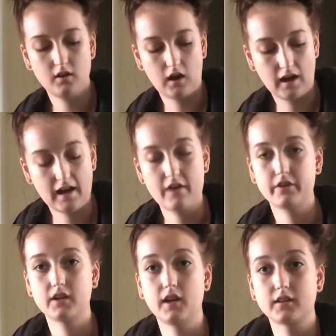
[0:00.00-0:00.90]
I have
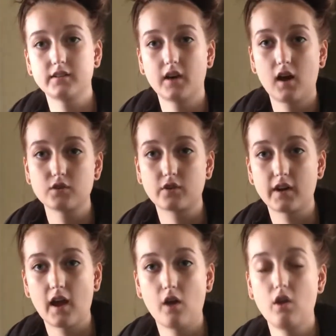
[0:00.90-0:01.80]
it connected to Oz right
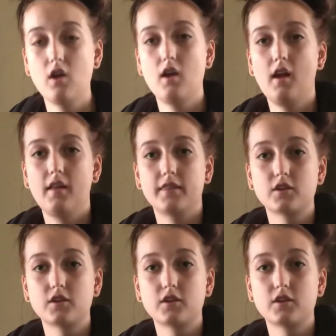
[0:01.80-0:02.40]
now. The